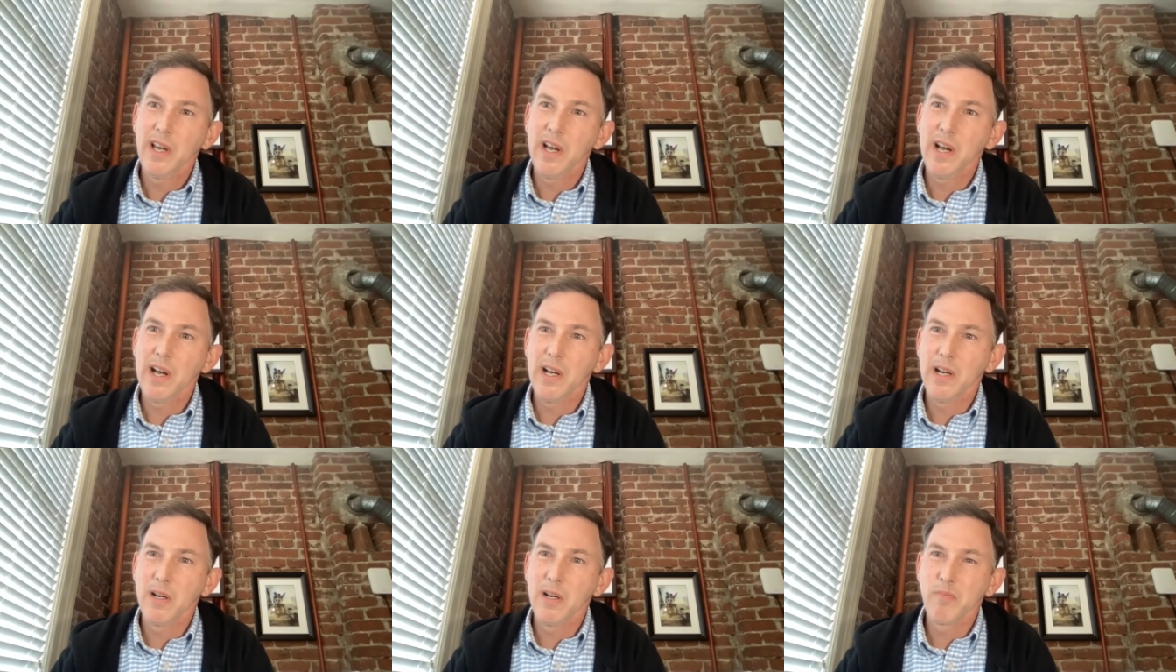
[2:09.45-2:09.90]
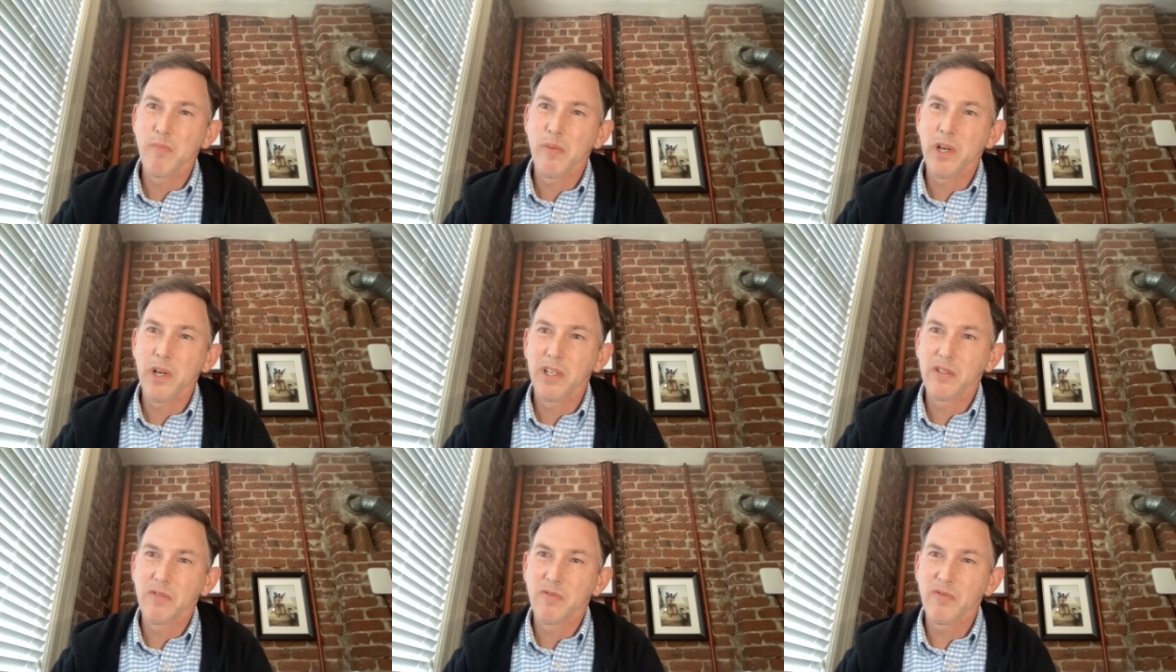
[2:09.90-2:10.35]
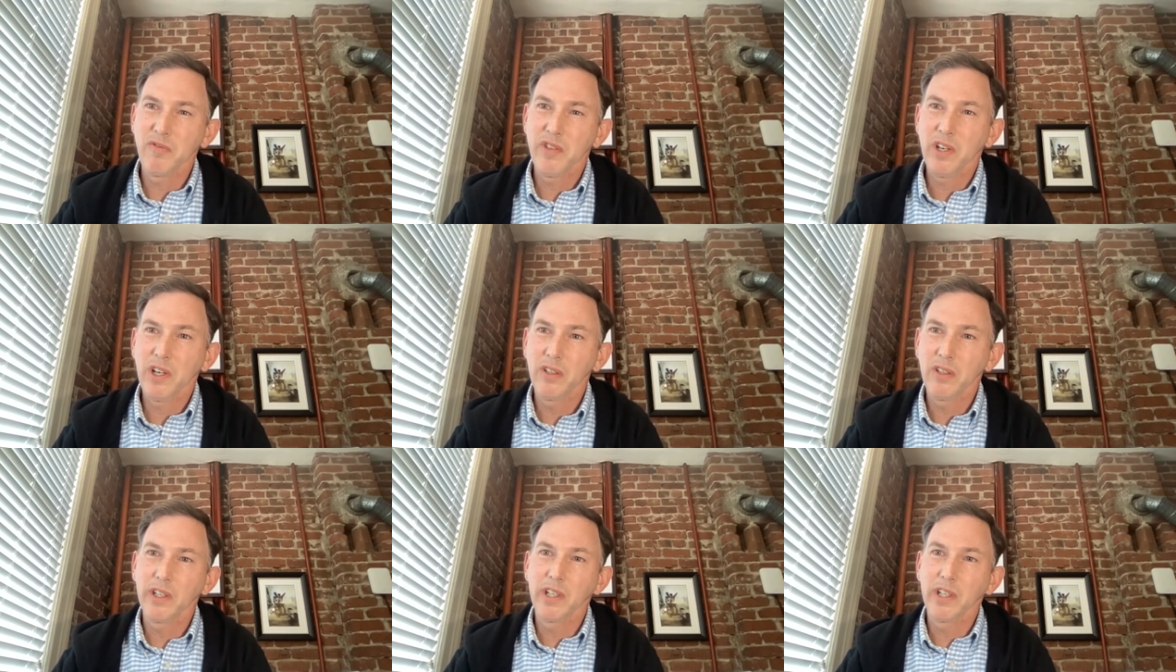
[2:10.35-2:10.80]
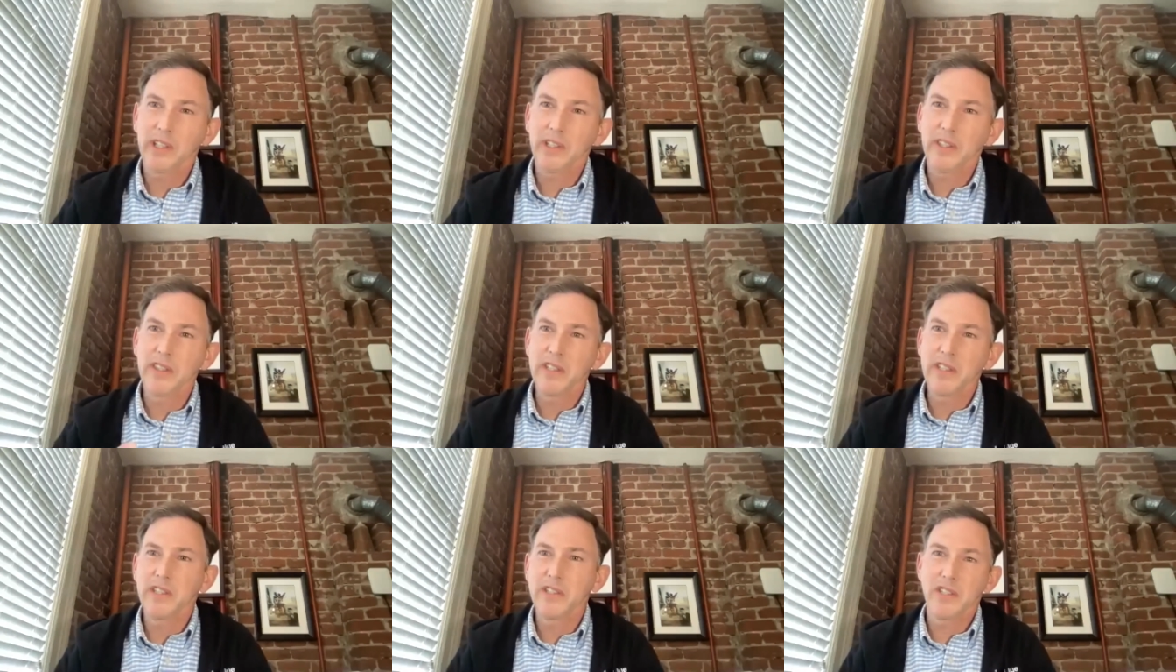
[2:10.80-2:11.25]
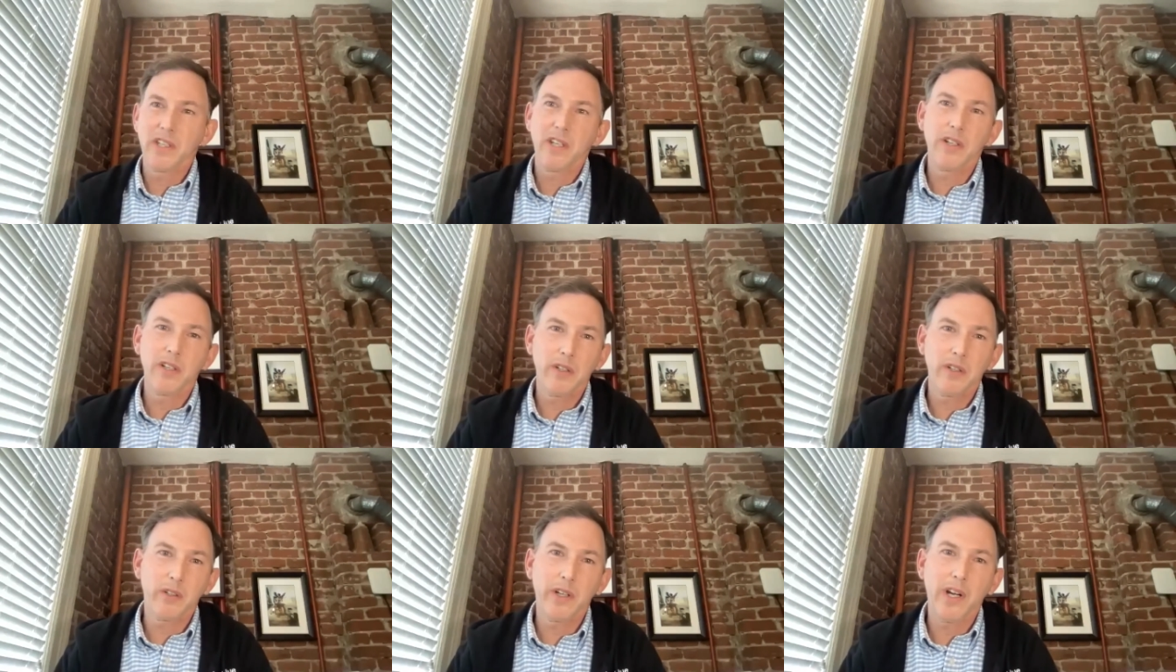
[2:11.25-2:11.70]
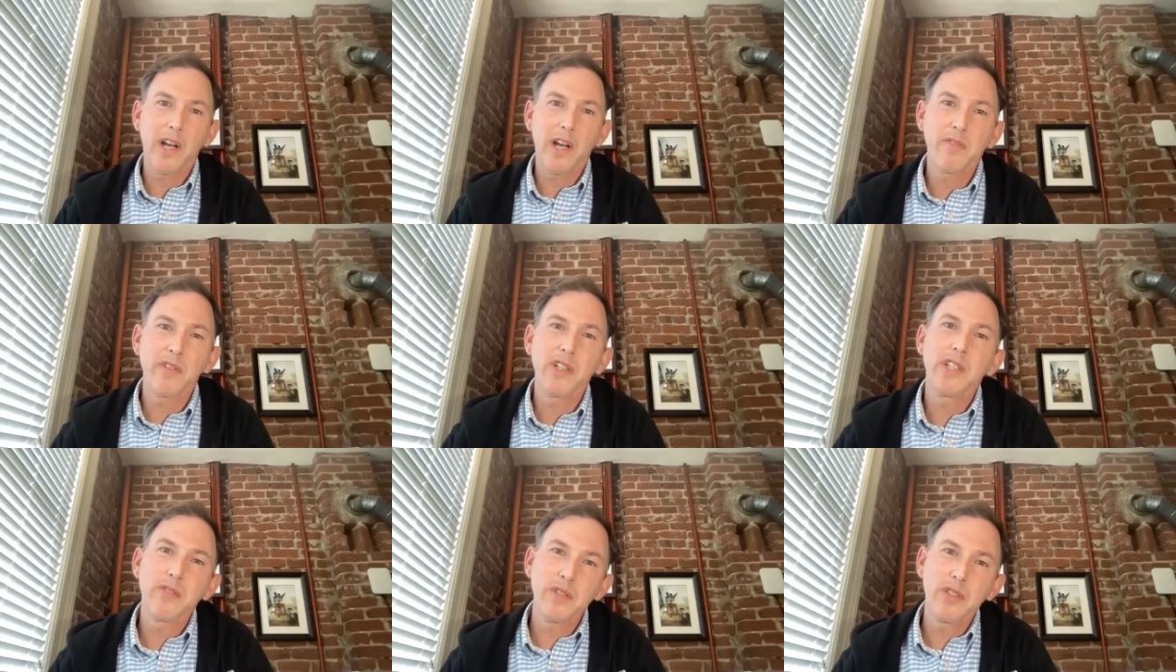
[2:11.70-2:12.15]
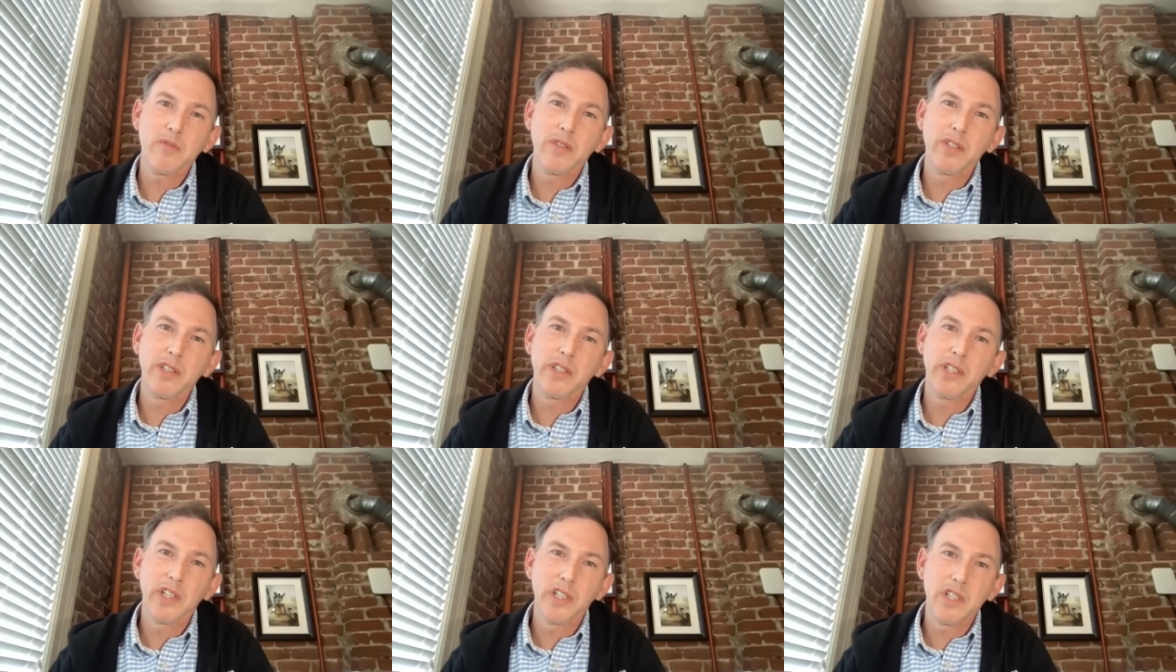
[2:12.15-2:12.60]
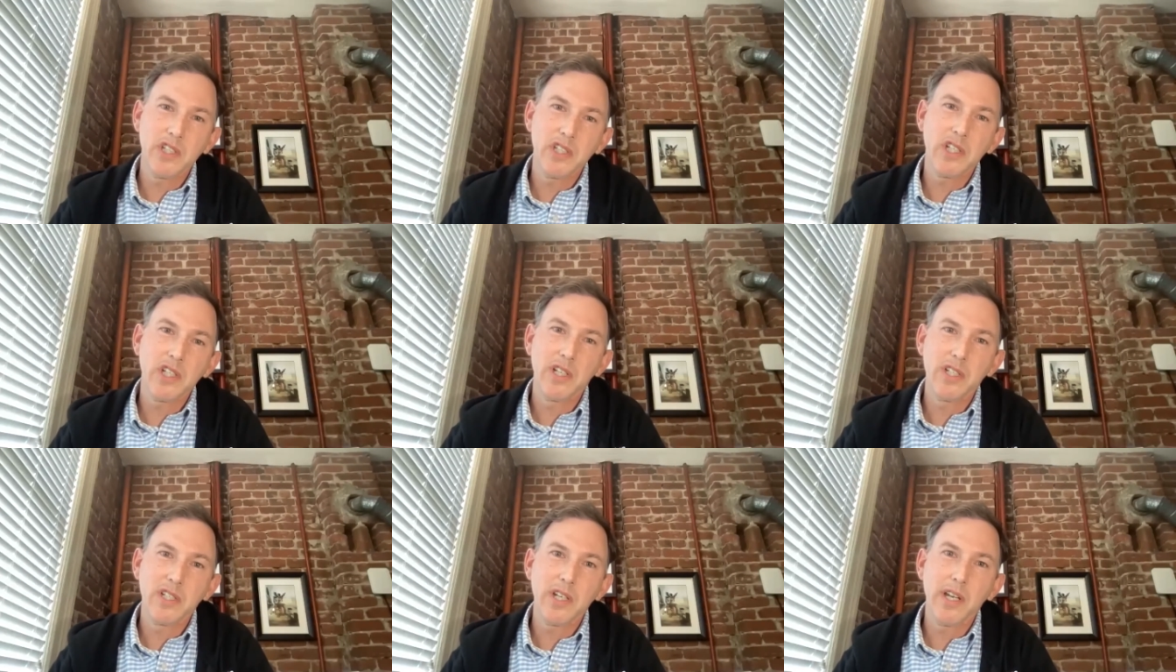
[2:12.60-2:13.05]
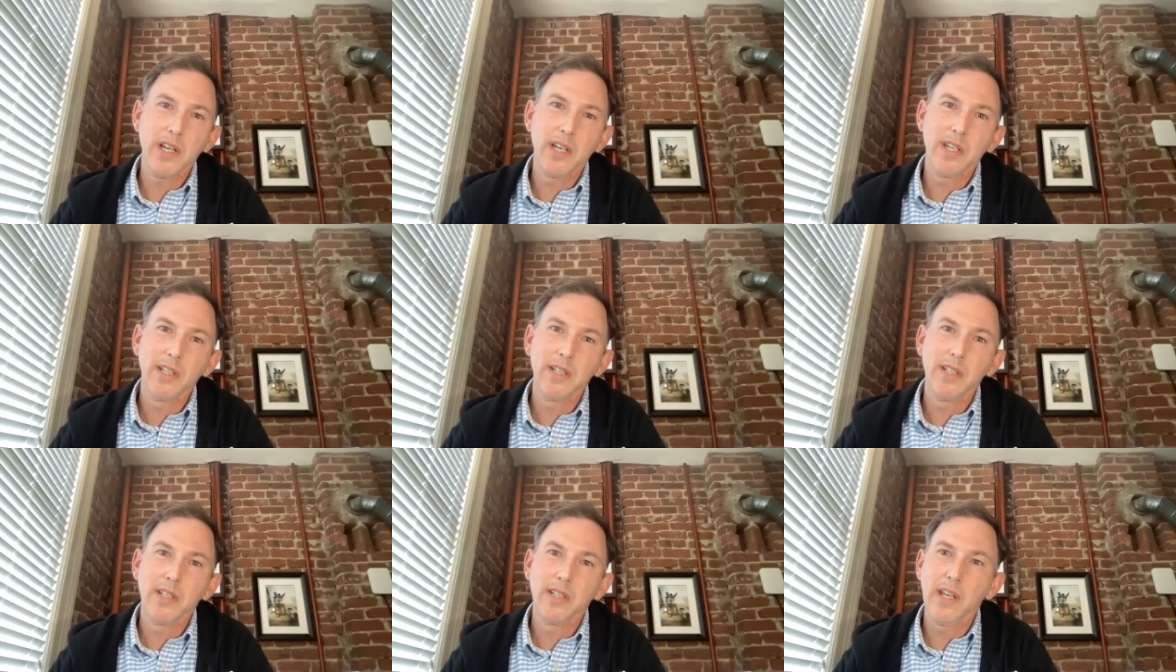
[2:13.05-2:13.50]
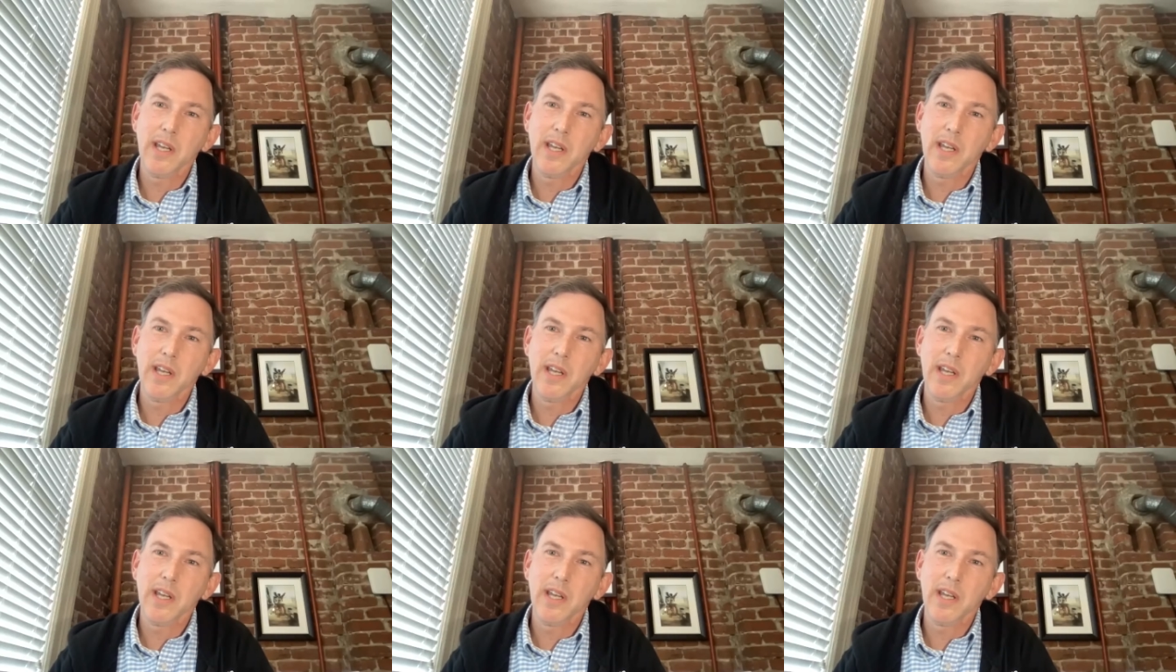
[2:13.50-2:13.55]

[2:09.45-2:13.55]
Um, but it felt like the center of gravity was really in Shenzhen.